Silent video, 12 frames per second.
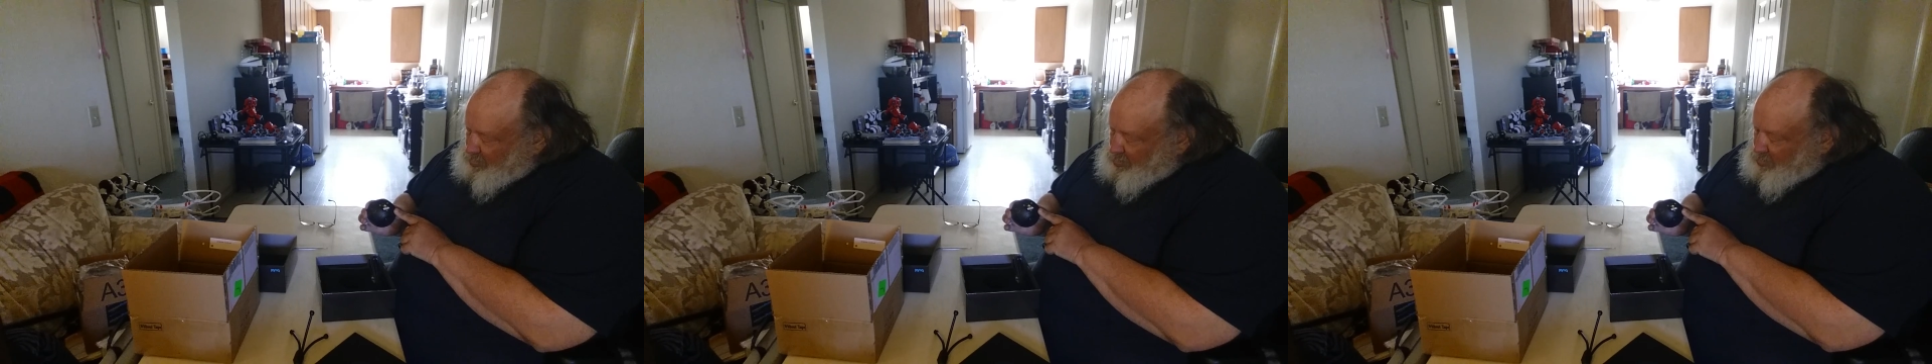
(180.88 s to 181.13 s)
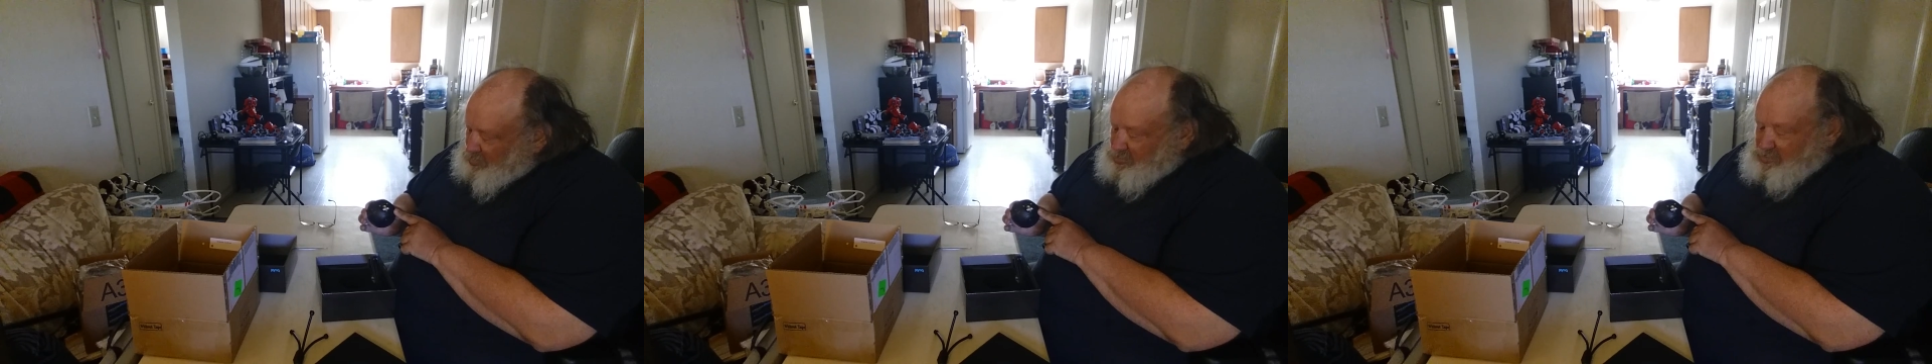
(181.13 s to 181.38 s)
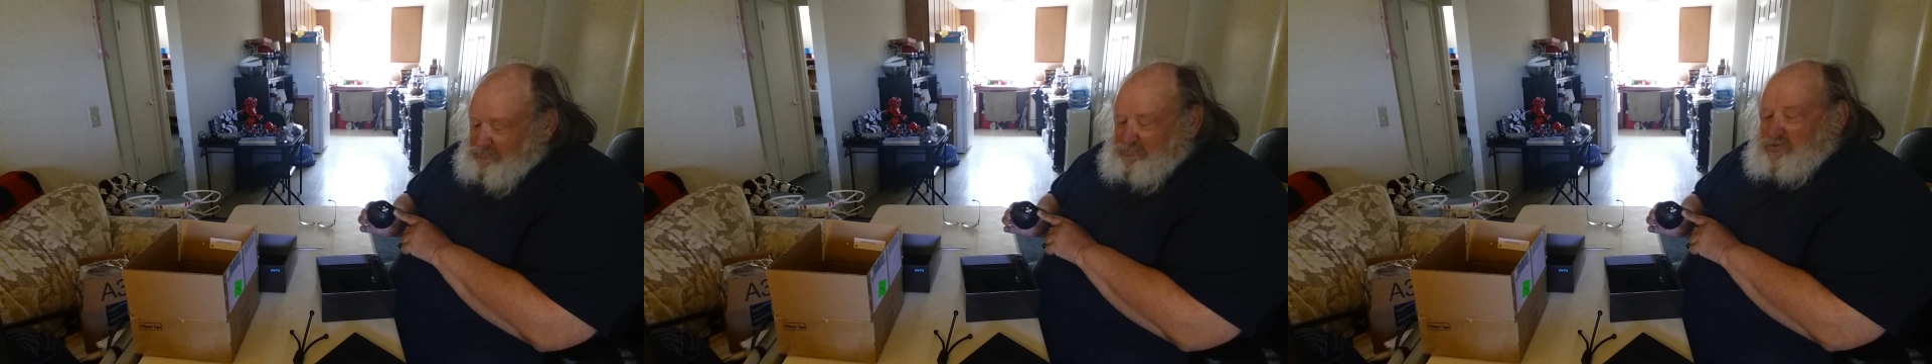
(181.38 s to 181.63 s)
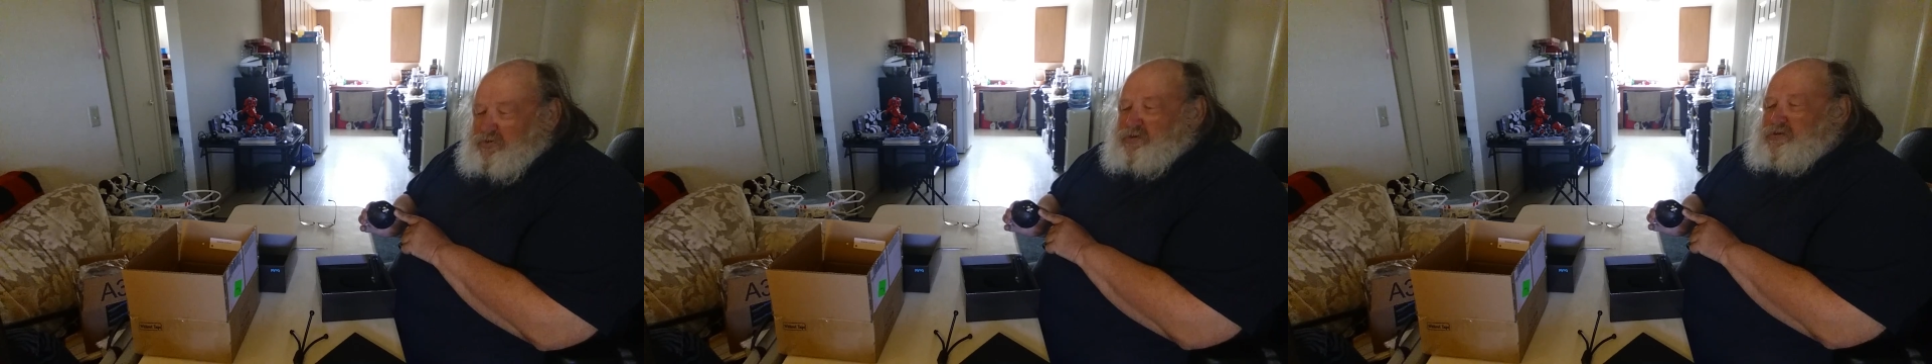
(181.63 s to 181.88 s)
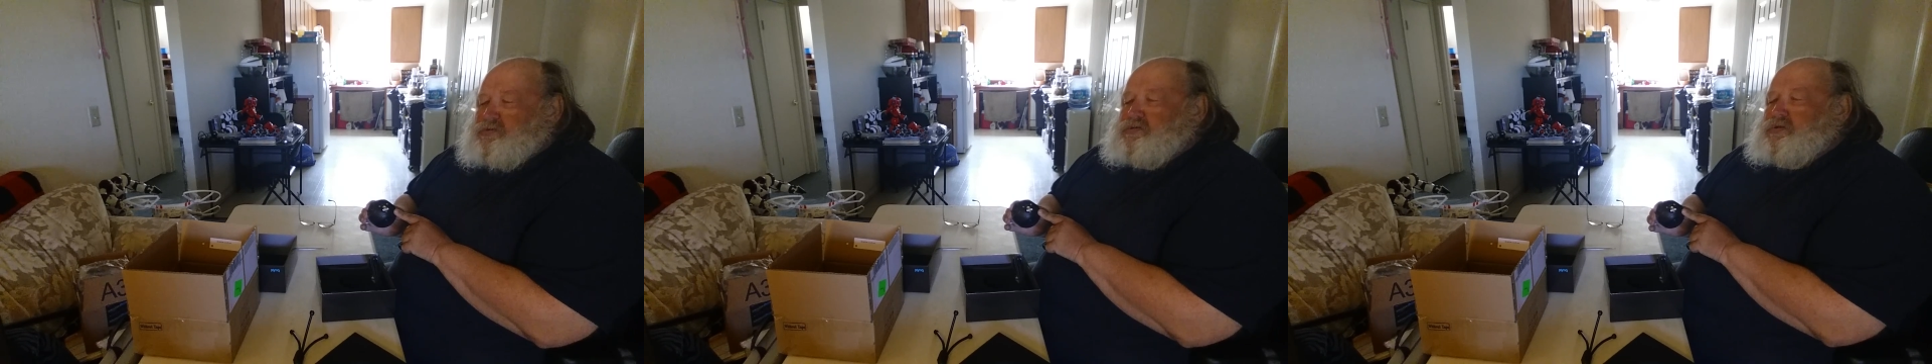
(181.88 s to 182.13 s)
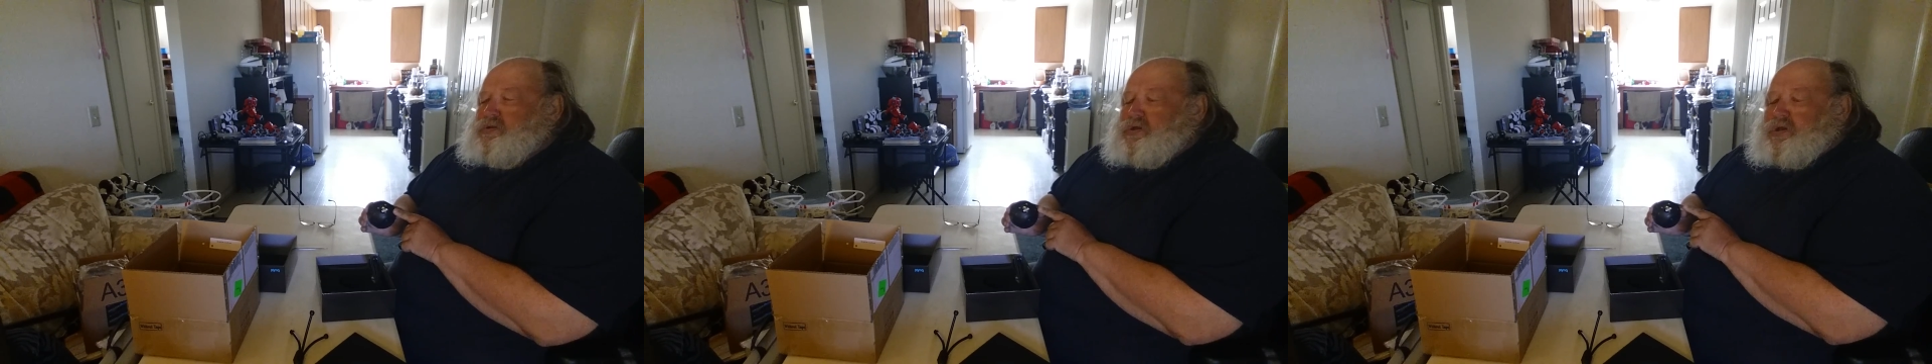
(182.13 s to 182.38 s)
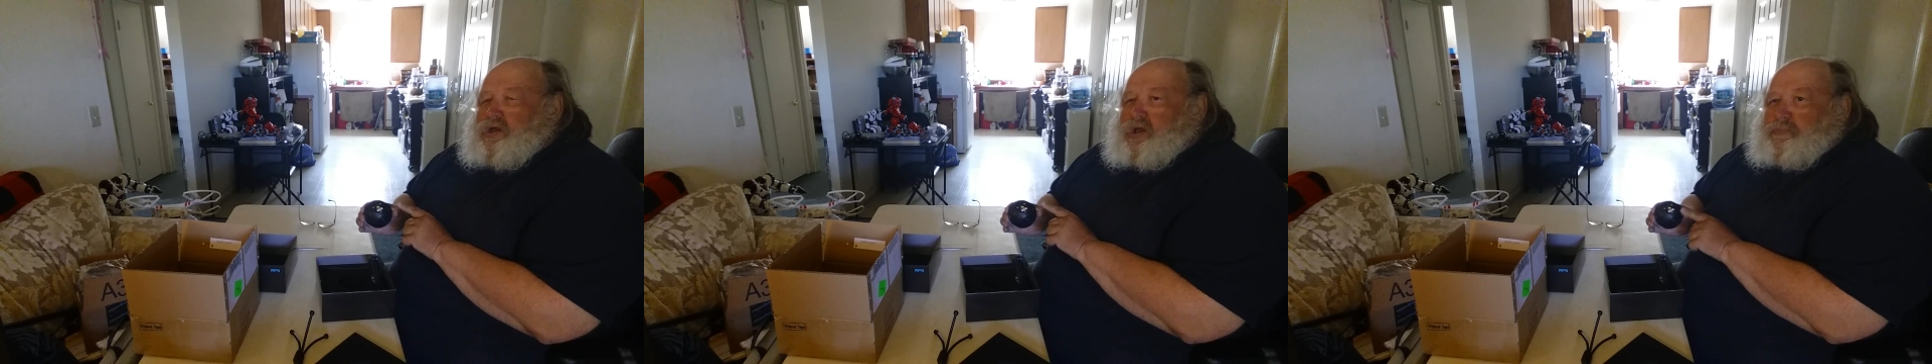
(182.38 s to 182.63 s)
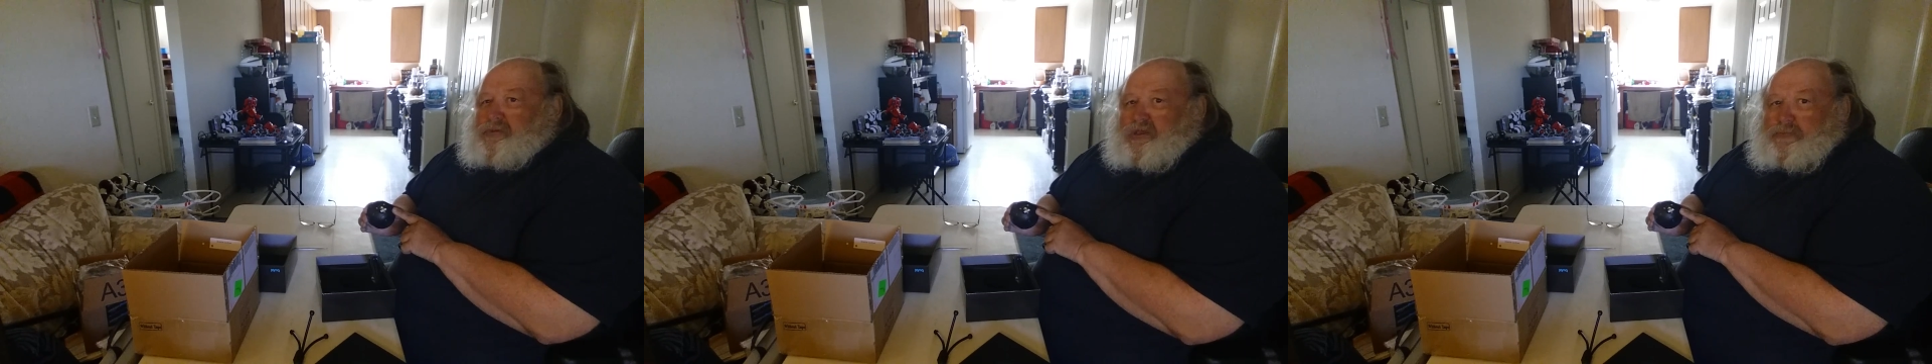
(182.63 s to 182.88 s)
will only support
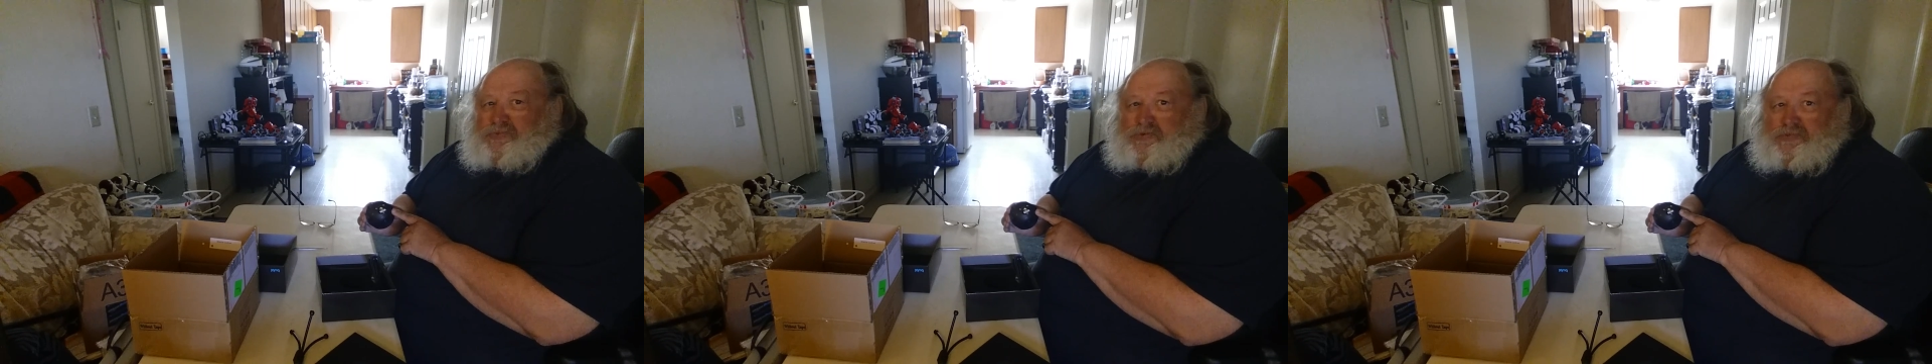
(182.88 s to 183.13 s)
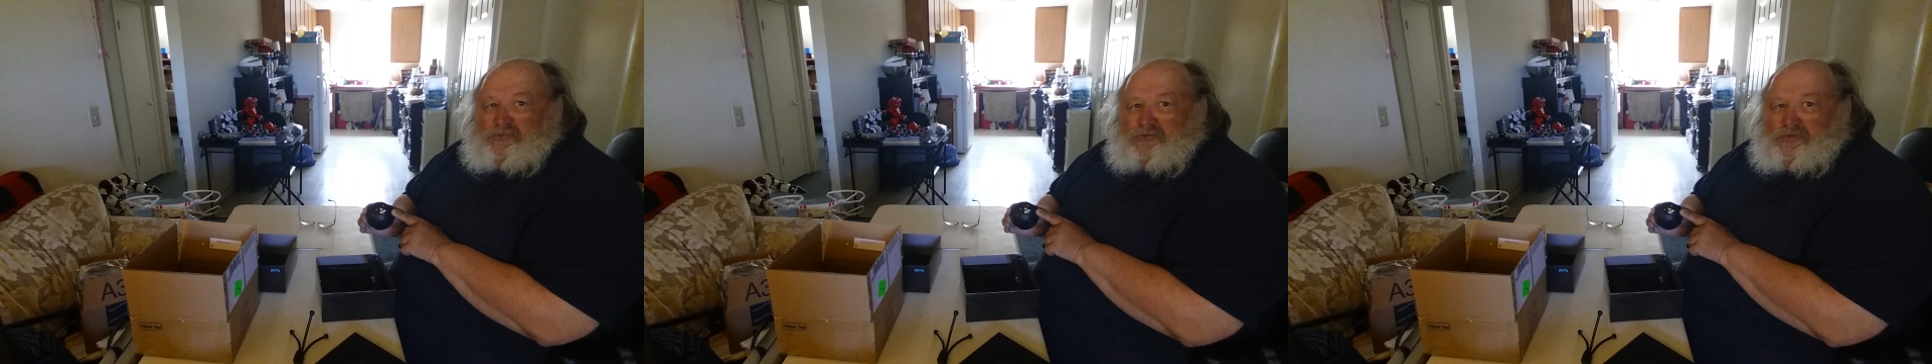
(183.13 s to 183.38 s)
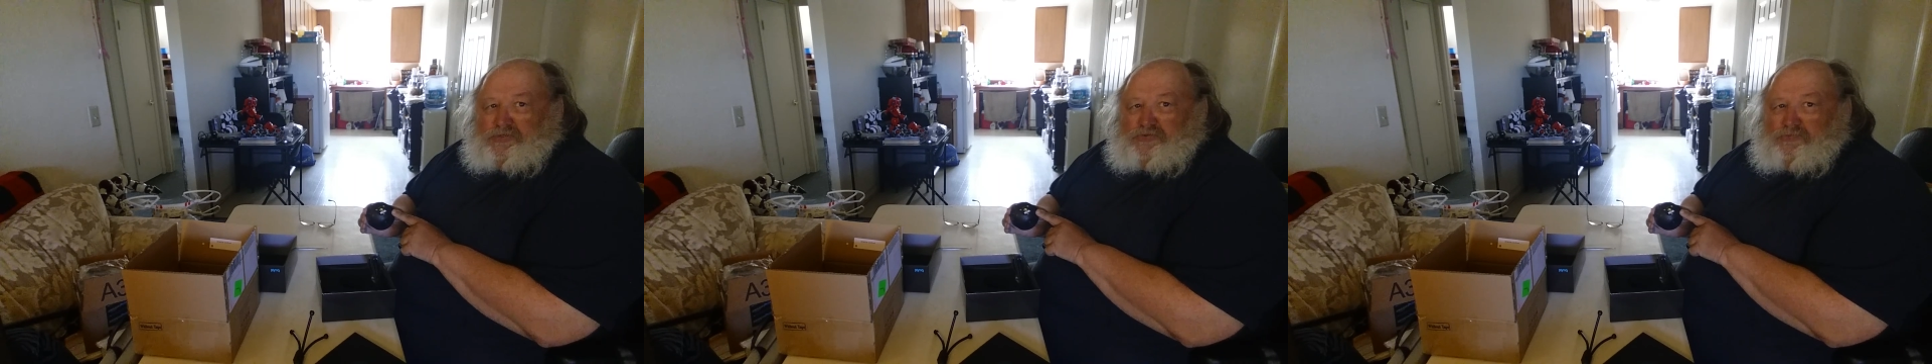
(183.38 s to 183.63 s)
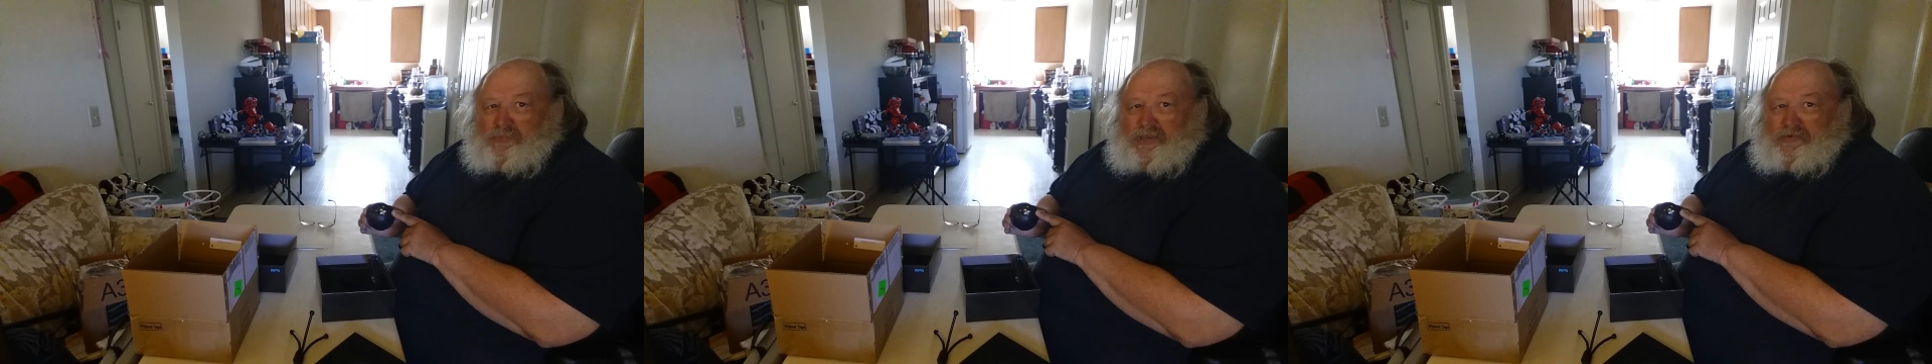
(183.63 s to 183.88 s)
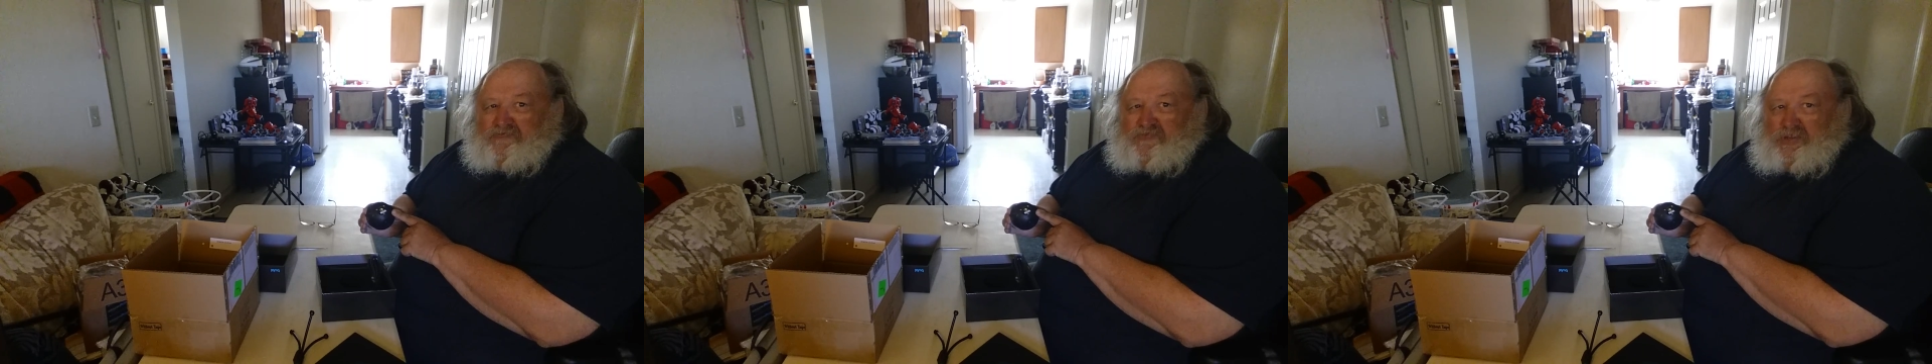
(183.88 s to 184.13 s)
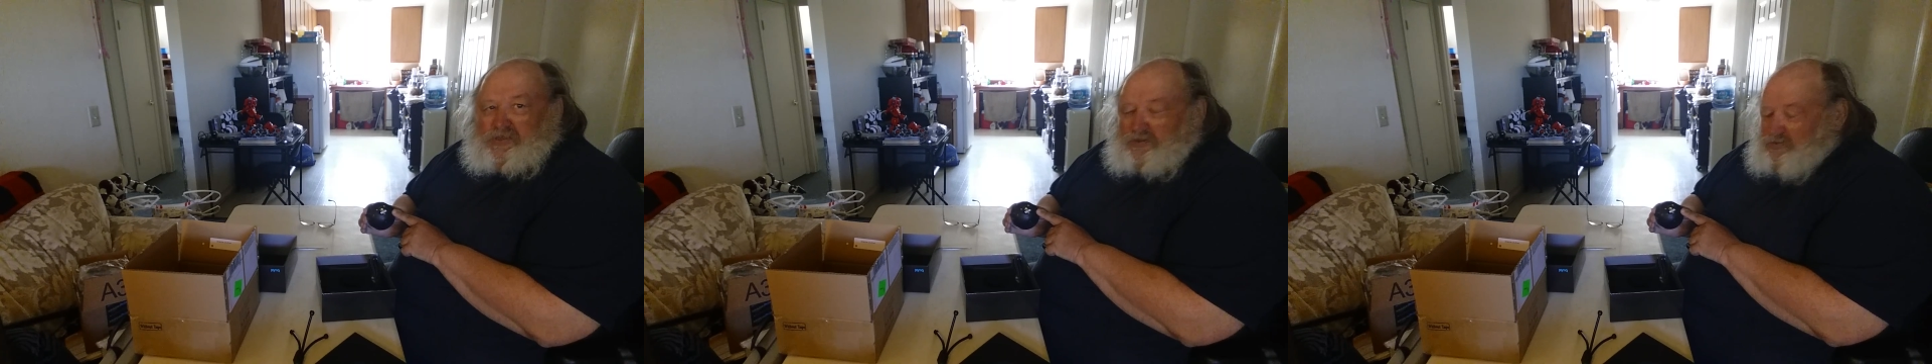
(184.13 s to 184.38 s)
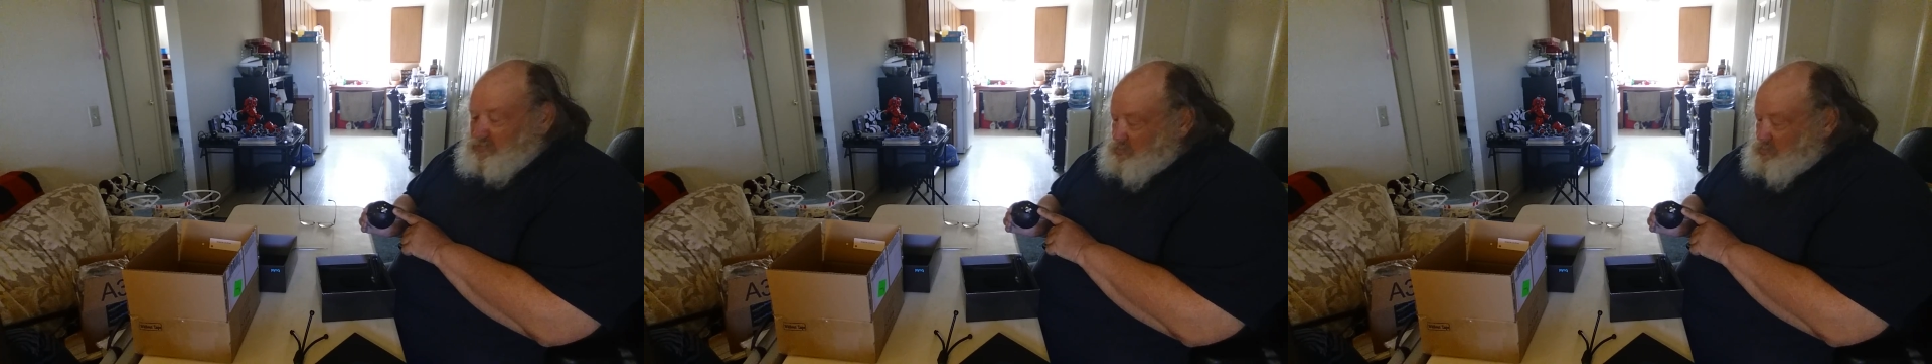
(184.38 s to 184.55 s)
up to 32 meg video,